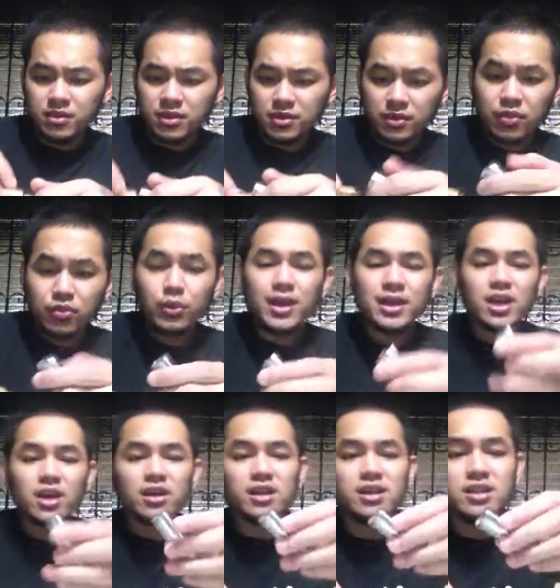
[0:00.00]
the threading
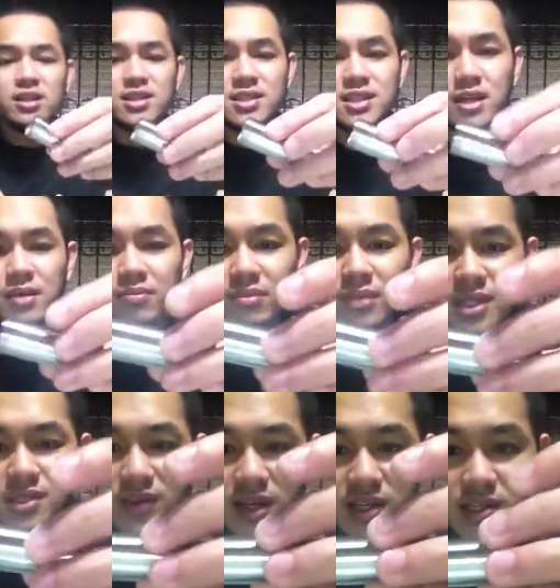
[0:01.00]
on it is
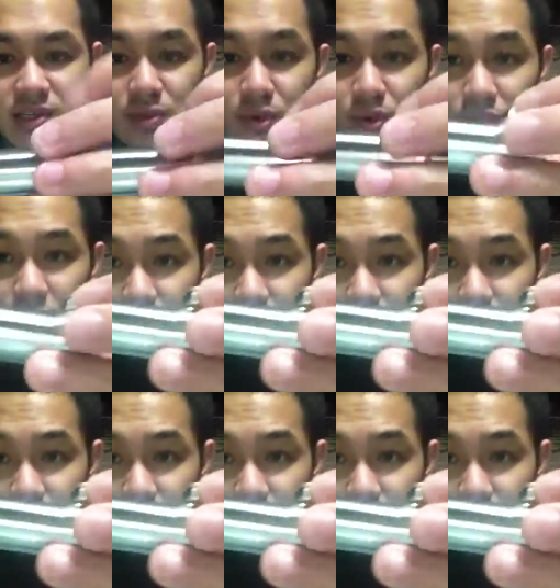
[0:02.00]
very smooth.